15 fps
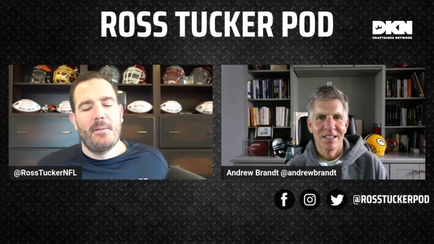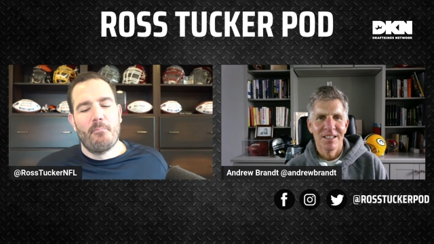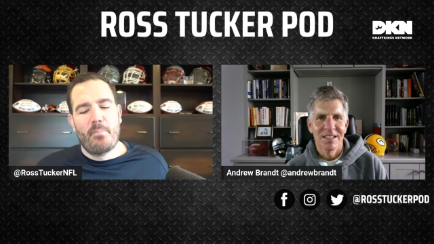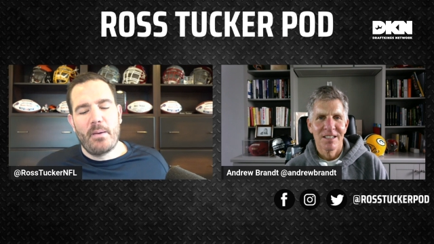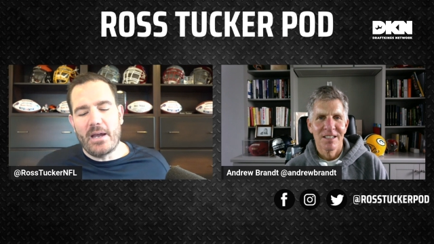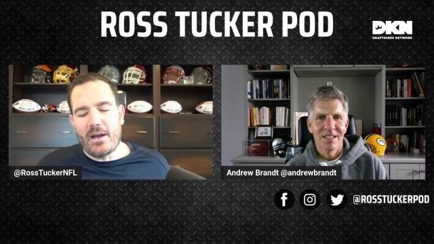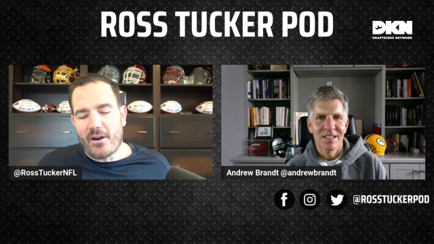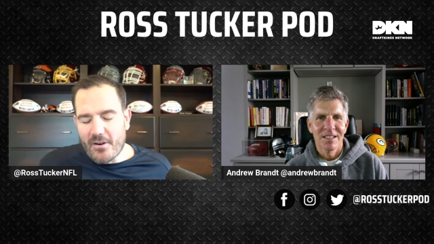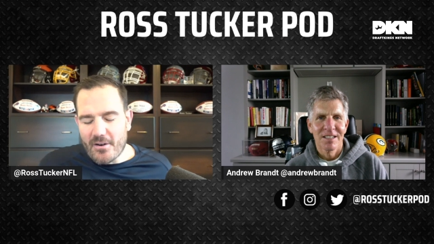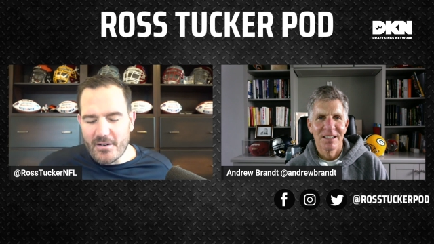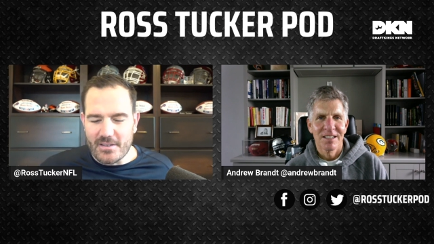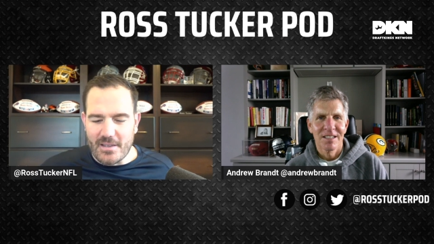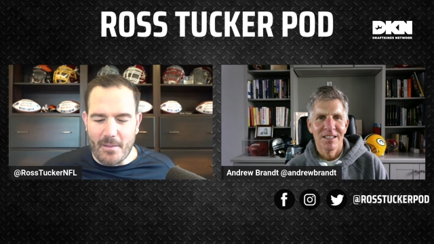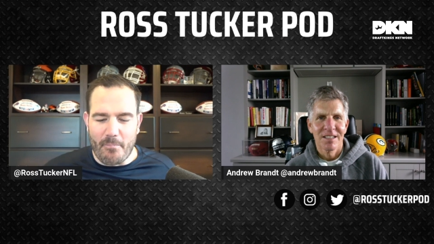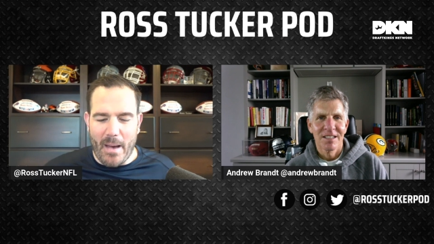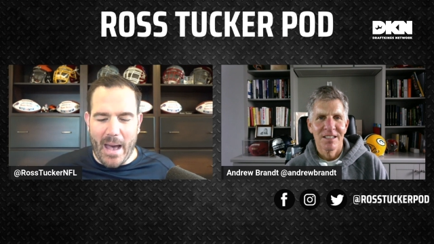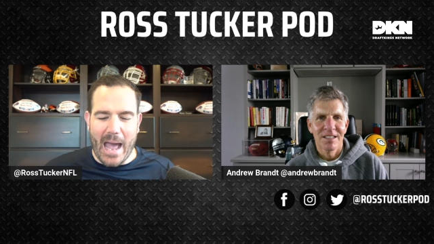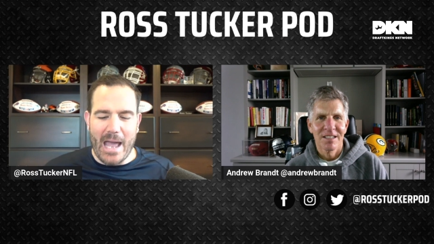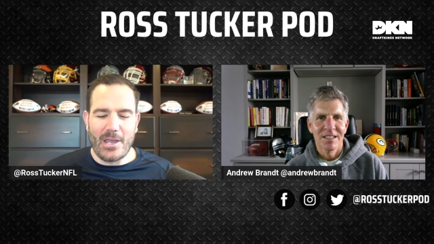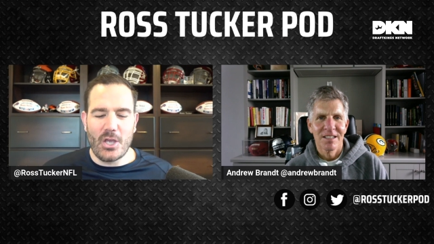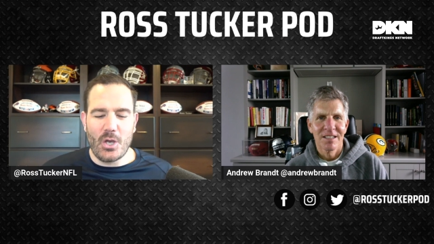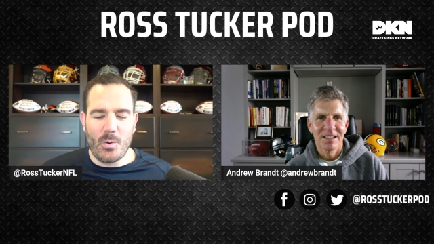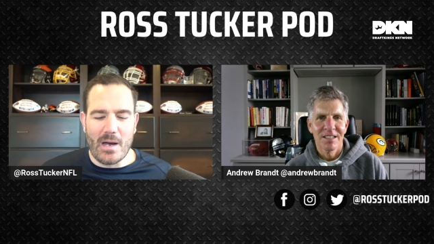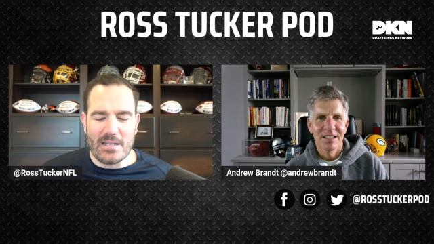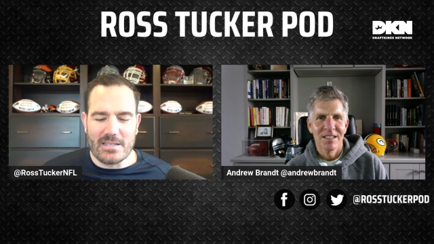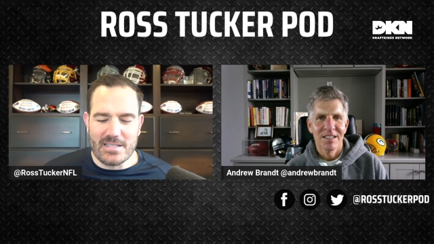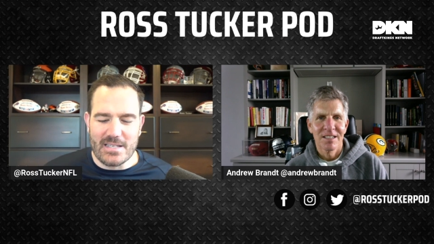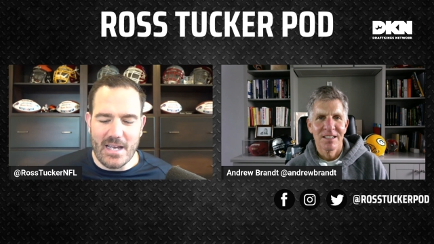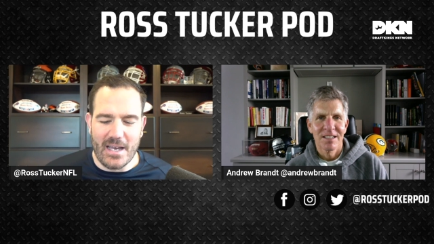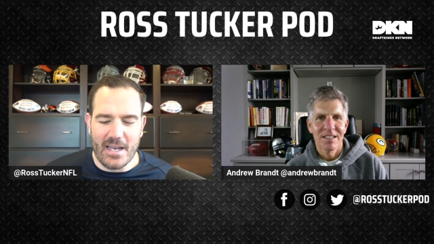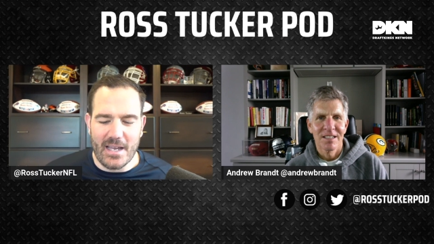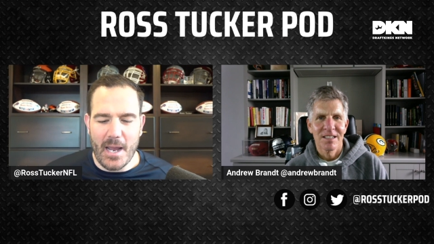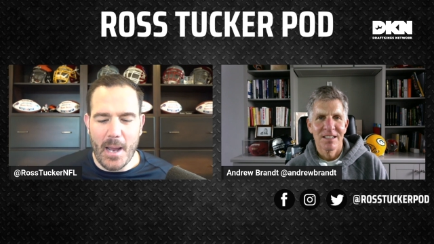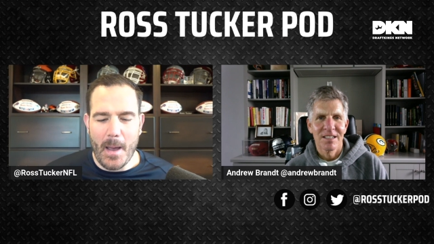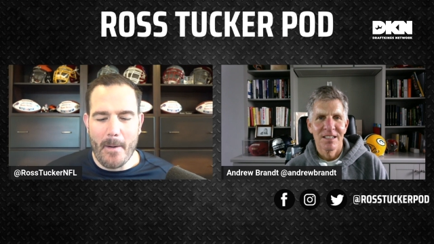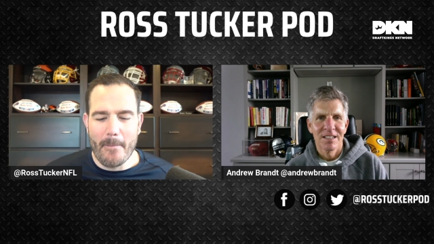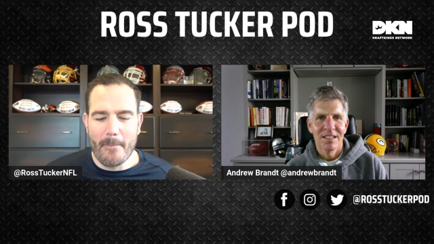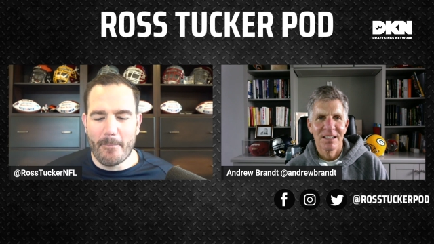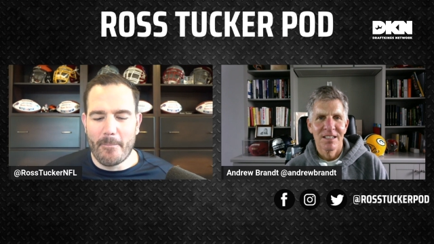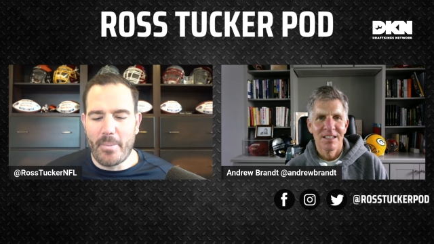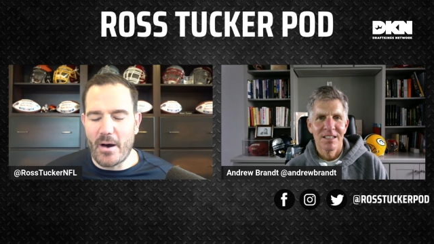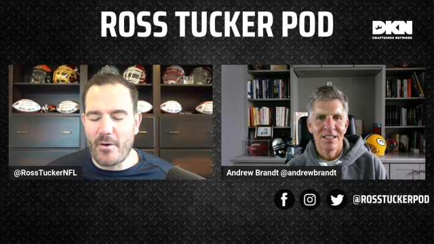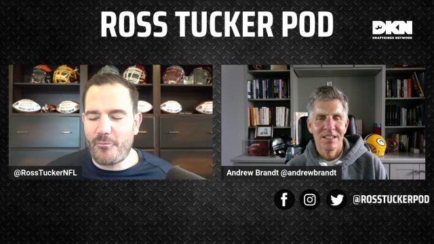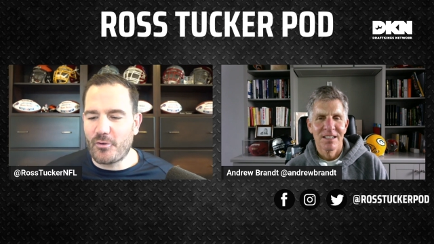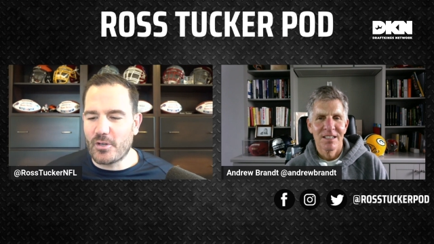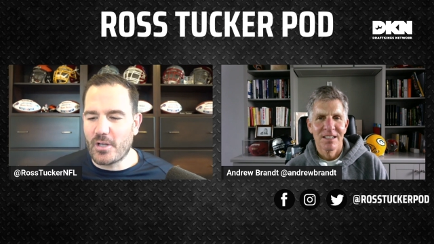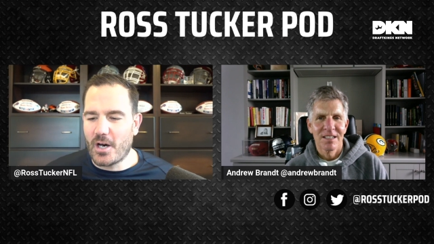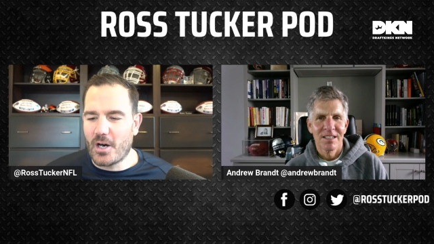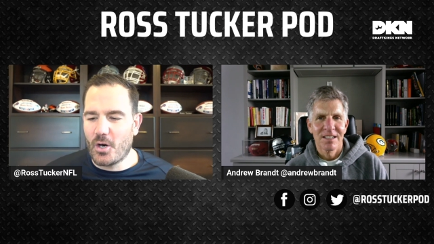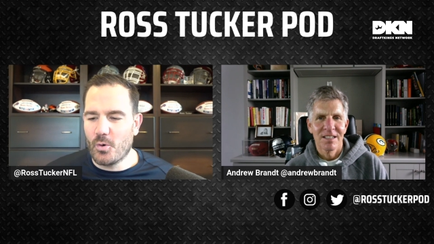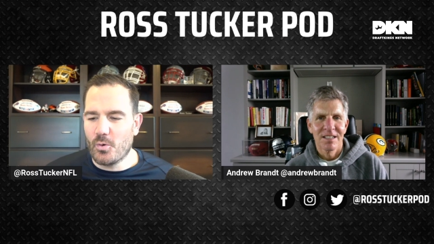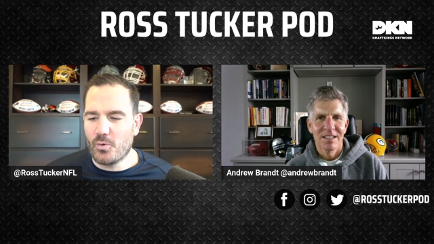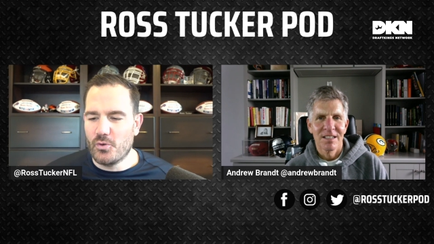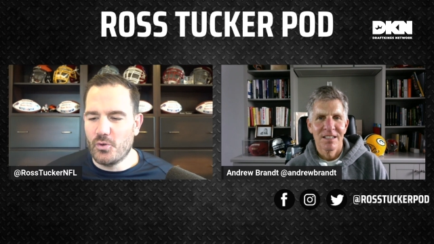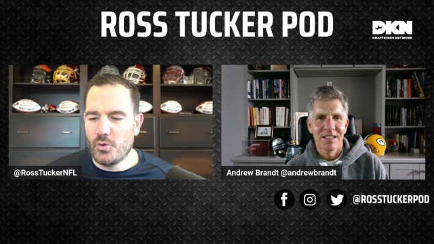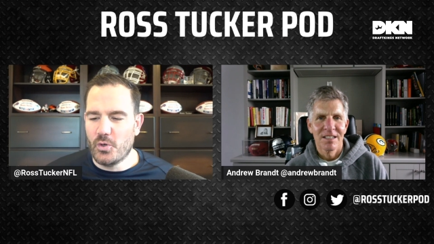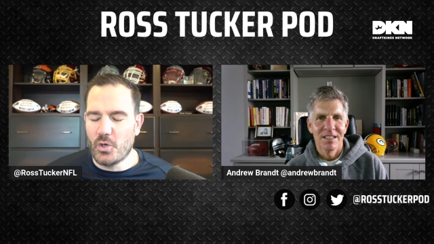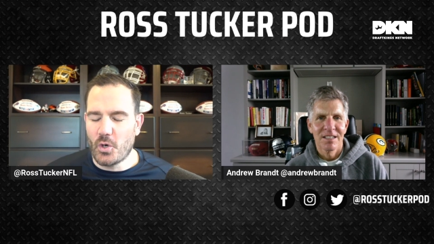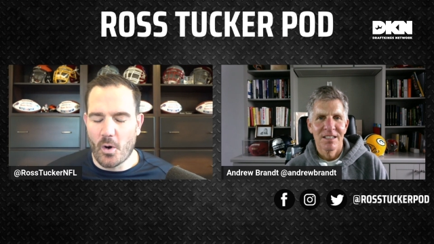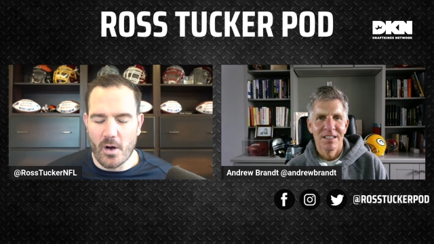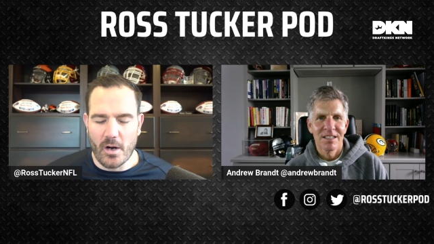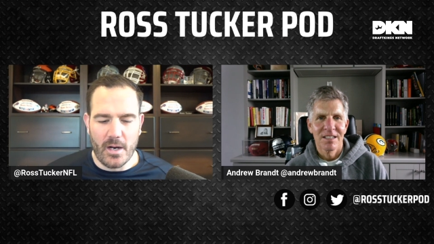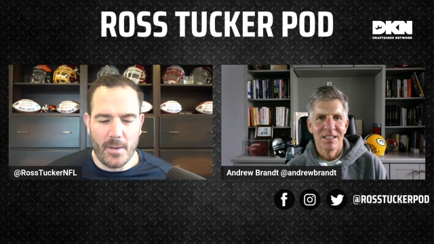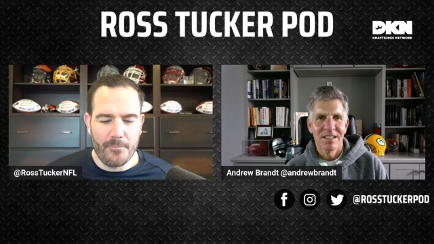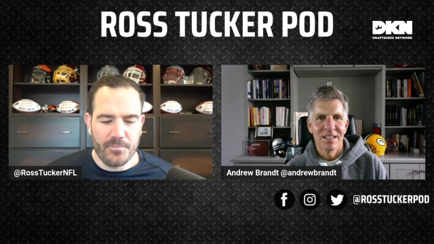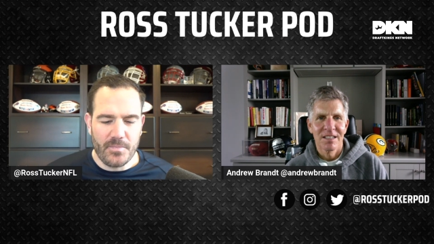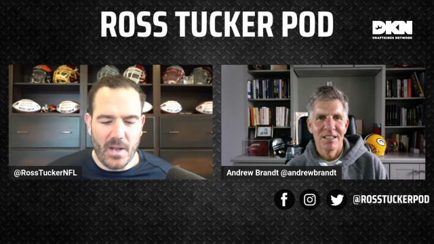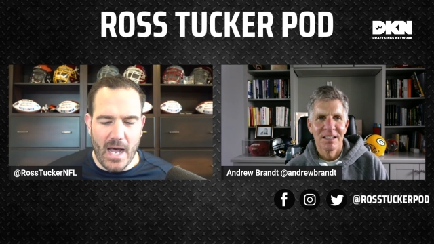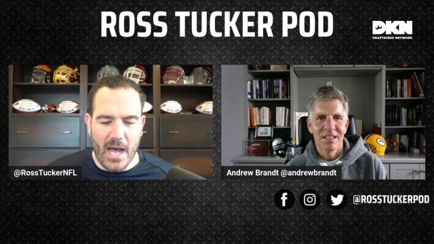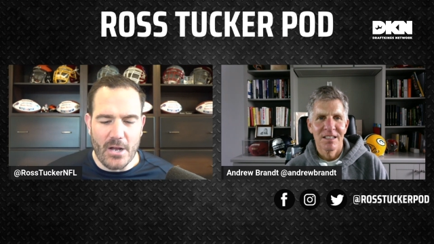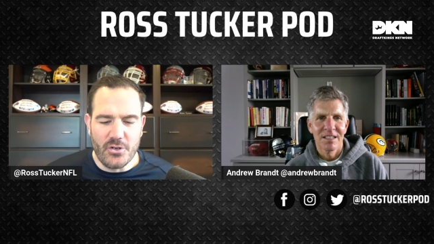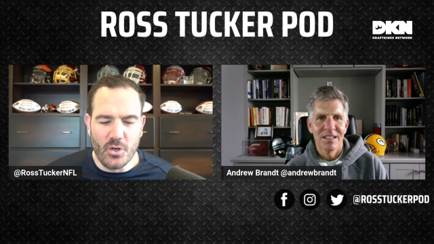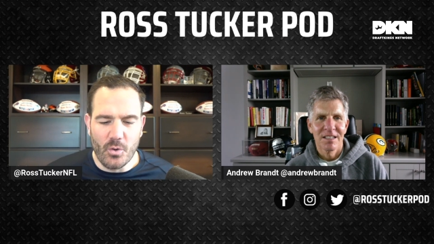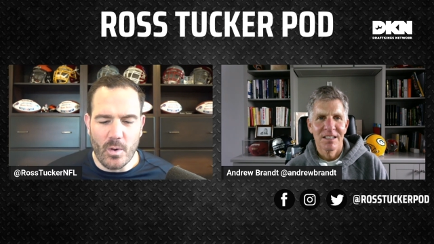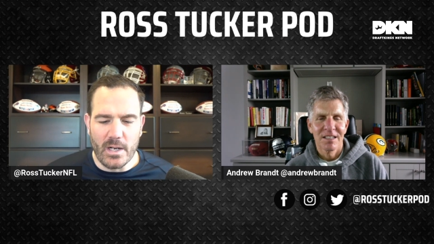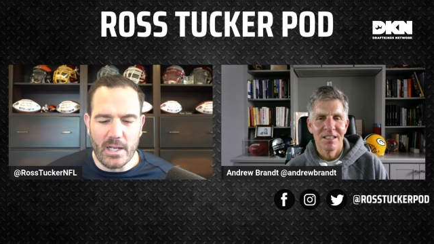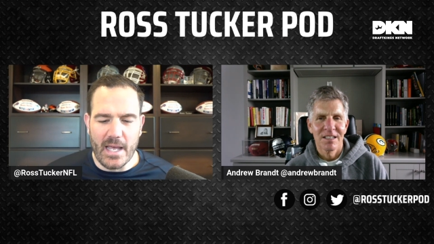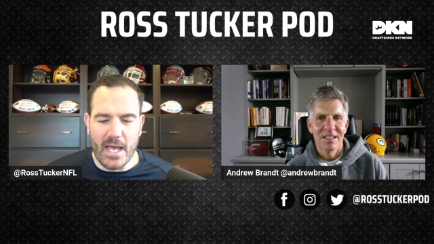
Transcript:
Speaker 1: Beer, Labatt USA, Buffalo, New York. I do want to